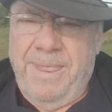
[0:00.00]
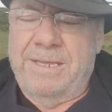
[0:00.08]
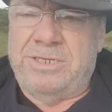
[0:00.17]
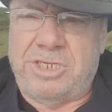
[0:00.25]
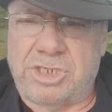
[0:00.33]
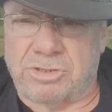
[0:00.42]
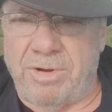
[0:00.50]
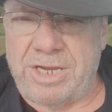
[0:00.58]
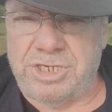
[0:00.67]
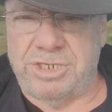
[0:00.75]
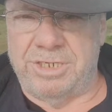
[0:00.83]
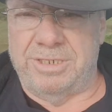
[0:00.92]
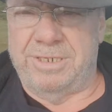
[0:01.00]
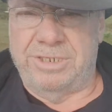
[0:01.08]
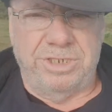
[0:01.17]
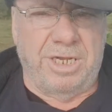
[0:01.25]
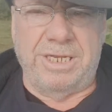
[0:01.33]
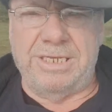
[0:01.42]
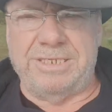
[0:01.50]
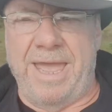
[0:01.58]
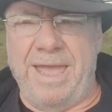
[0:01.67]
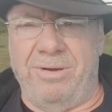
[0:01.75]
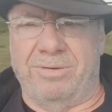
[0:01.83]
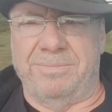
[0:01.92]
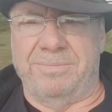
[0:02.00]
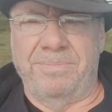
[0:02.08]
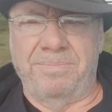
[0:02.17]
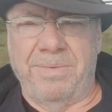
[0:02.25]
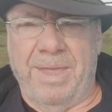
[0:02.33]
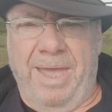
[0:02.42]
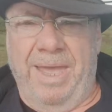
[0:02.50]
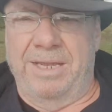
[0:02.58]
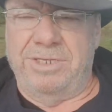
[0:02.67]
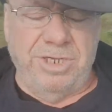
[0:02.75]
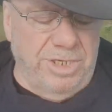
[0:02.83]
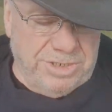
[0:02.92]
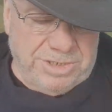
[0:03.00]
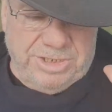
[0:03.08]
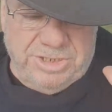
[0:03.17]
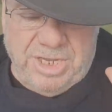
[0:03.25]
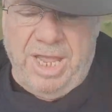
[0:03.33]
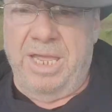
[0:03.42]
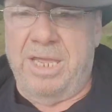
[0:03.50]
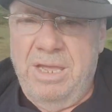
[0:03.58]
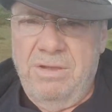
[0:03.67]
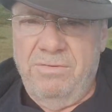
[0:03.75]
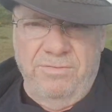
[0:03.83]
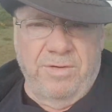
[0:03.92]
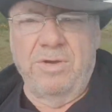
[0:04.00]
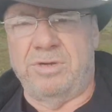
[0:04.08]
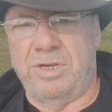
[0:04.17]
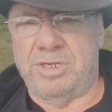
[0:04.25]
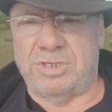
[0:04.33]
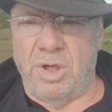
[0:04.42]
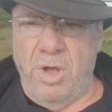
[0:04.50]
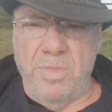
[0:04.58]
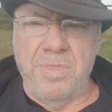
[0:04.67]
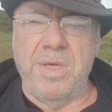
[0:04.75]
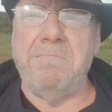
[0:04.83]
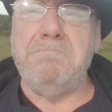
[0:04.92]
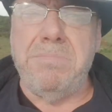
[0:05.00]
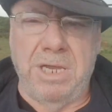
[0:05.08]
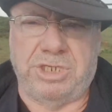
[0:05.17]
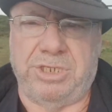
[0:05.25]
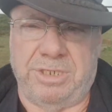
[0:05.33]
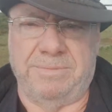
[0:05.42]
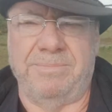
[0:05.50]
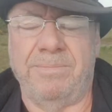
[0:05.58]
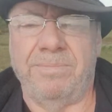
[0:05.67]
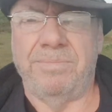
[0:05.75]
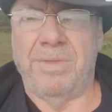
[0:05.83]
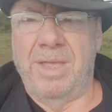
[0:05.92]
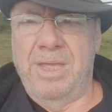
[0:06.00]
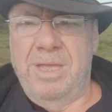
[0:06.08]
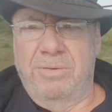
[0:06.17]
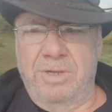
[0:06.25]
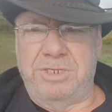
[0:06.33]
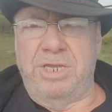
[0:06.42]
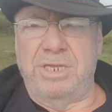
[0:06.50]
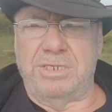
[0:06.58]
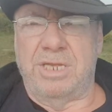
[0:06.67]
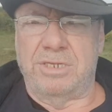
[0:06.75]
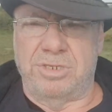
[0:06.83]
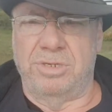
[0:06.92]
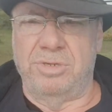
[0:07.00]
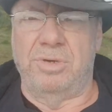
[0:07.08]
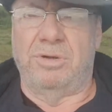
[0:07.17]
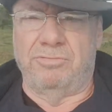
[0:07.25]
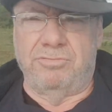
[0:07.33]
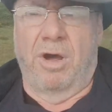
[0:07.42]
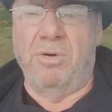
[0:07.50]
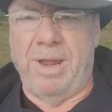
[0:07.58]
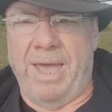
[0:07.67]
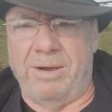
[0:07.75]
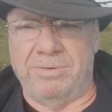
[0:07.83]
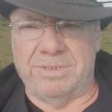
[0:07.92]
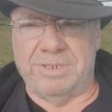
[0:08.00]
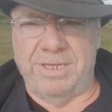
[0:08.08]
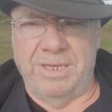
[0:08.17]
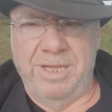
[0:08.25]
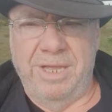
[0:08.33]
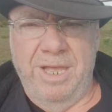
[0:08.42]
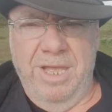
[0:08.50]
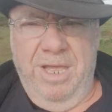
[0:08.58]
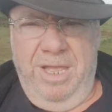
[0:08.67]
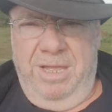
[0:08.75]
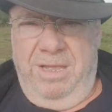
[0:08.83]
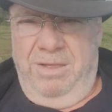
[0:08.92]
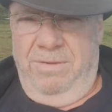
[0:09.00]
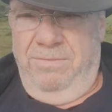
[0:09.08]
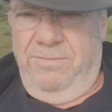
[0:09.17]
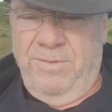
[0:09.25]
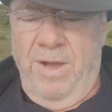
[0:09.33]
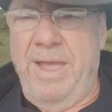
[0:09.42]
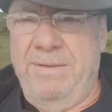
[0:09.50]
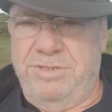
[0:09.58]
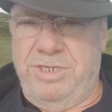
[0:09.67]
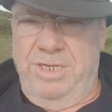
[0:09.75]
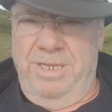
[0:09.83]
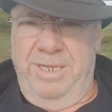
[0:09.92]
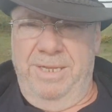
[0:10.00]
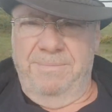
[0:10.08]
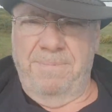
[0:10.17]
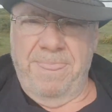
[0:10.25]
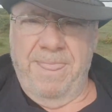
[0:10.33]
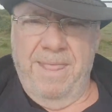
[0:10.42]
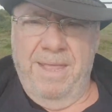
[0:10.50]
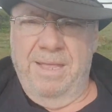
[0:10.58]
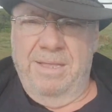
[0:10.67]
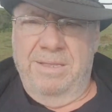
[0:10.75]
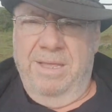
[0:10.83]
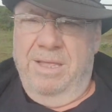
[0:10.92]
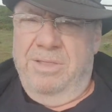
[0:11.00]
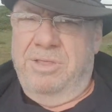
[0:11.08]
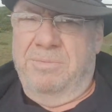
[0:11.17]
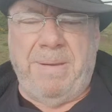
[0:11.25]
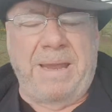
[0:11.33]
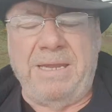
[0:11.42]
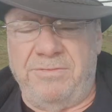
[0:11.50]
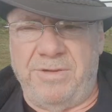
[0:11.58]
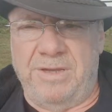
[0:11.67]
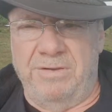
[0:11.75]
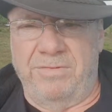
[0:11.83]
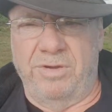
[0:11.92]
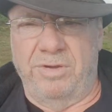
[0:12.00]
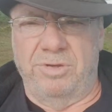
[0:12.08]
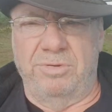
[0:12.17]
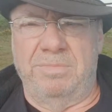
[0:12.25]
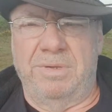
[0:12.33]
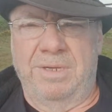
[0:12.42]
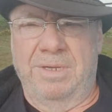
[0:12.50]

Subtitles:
discretion, shut it down, and just stay focused on the mission, which is to roll out 5G, the benefit of whom,